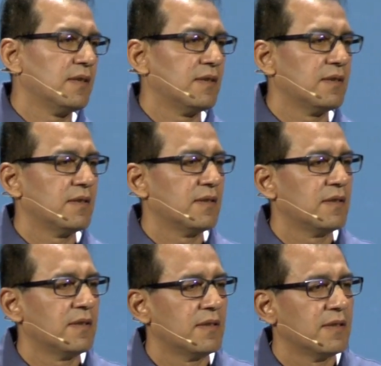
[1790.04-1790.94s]

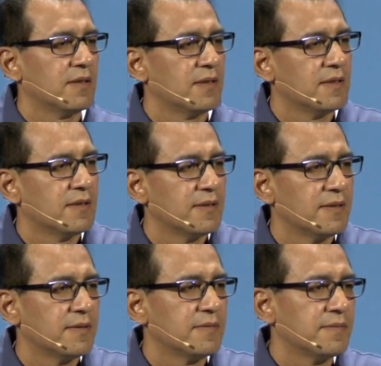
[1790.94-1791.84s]

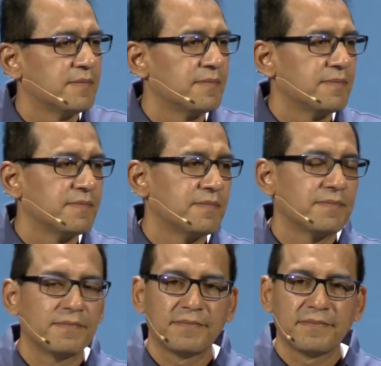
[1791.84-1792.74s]
(no one is talking)